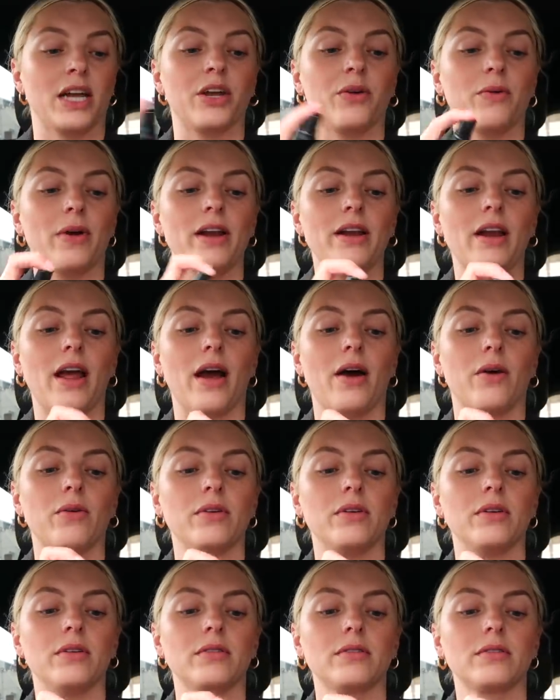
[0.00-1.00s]
right now
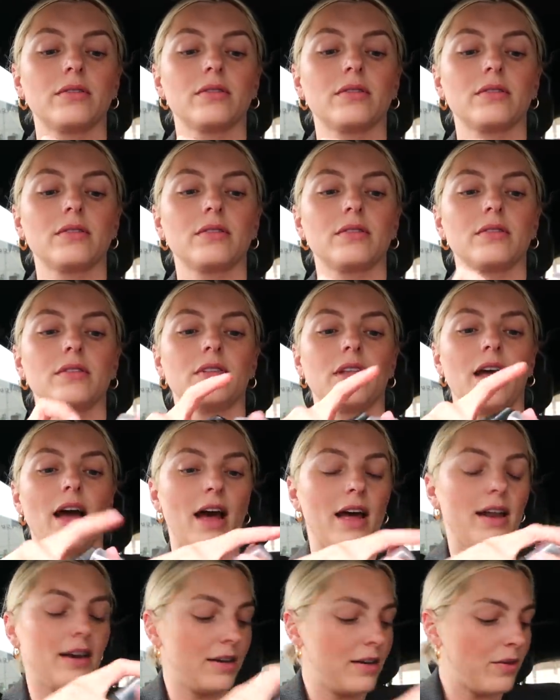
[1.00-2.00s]

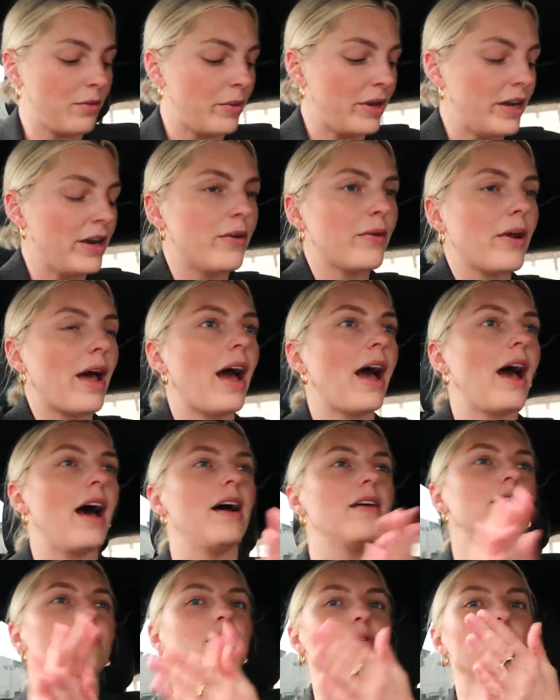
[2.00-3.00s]
that we don't
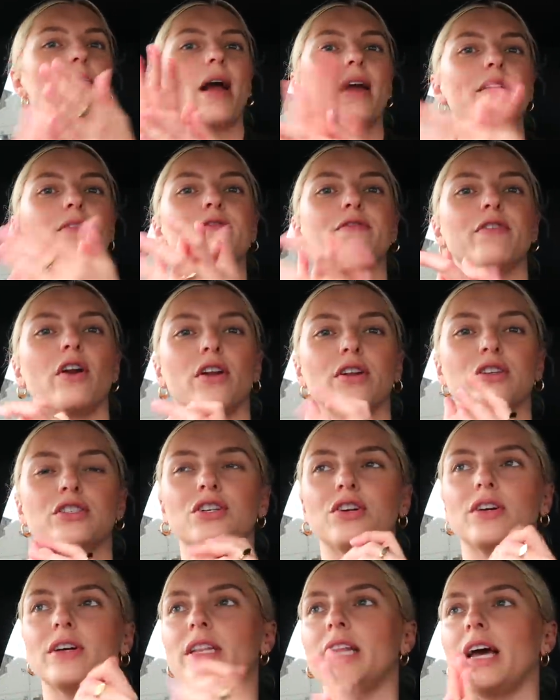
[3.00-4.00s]
have the right
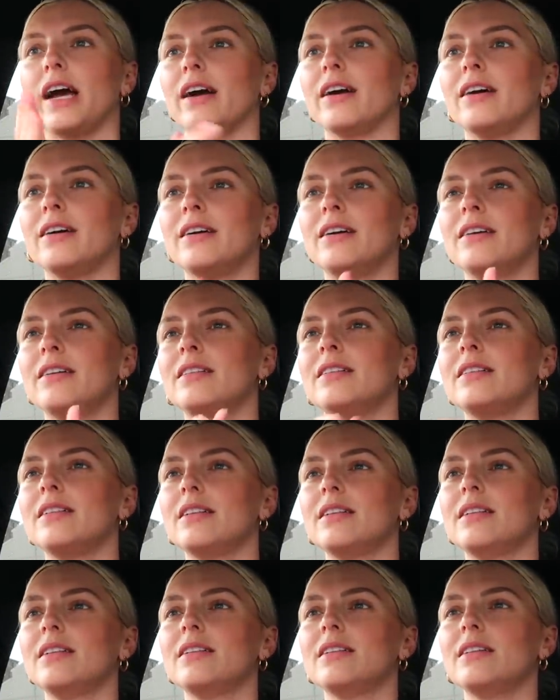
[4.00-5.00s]
furniture in there.
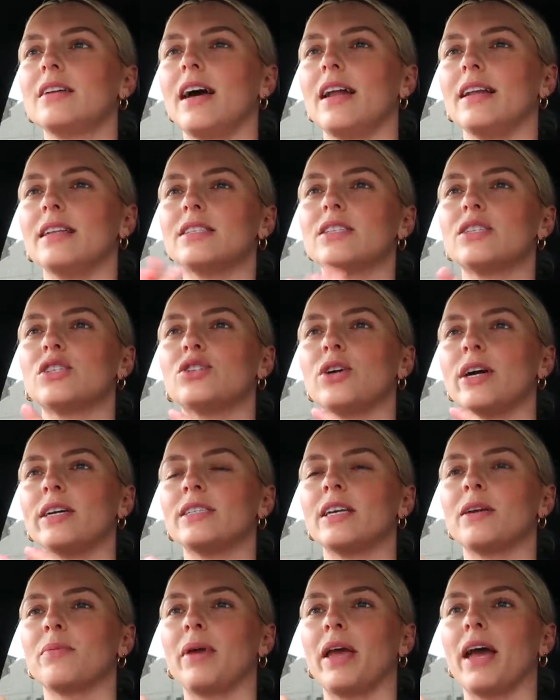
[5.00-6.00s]
And it's
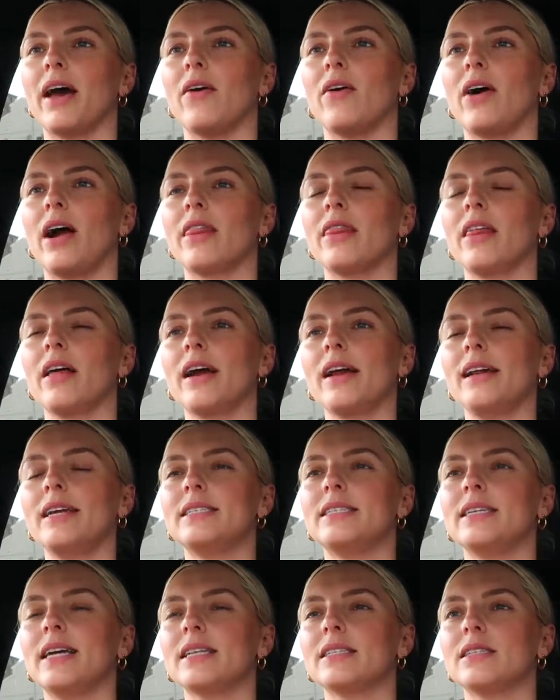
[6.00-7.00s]
stressing me out. I think I
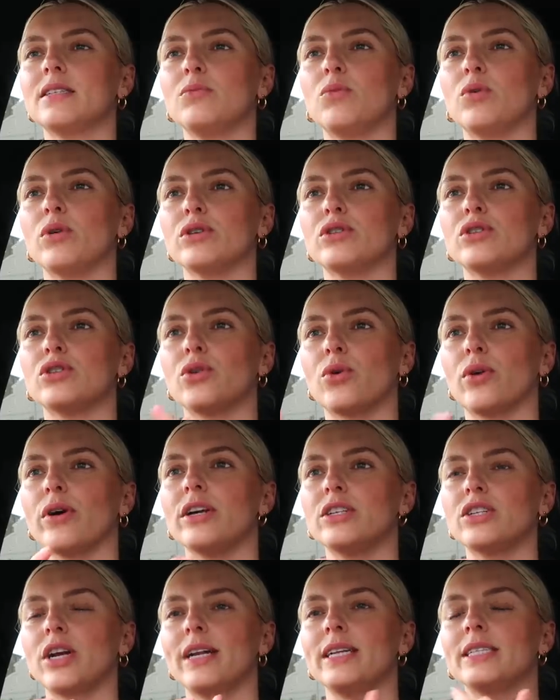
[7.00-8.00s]
need to get some more
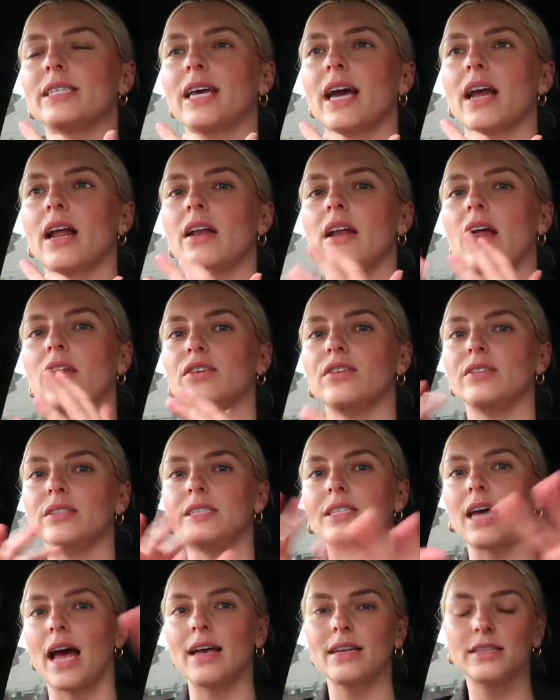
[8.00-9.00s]
storage. I need to get another
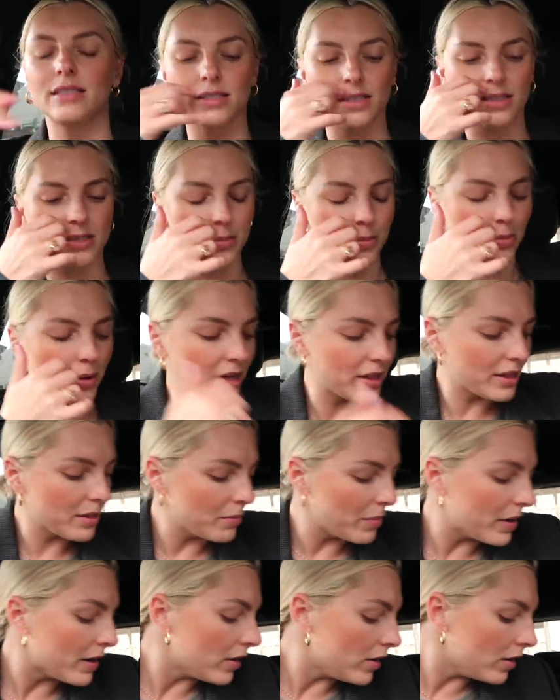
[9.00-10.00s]
desk to put in the
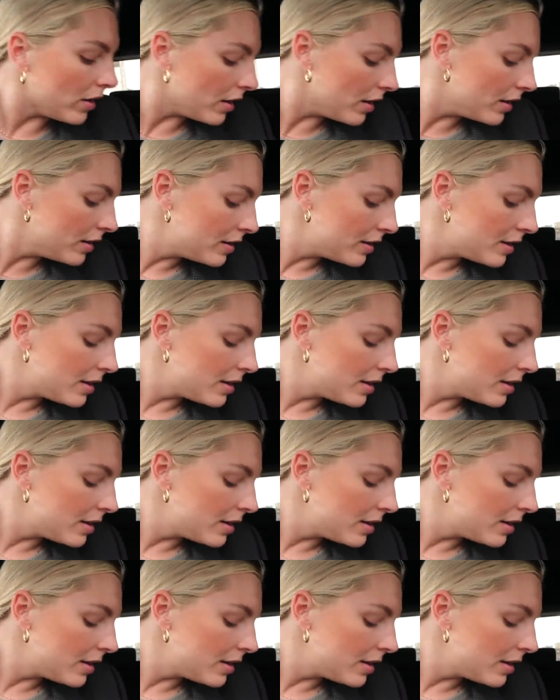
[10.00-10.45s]
middle.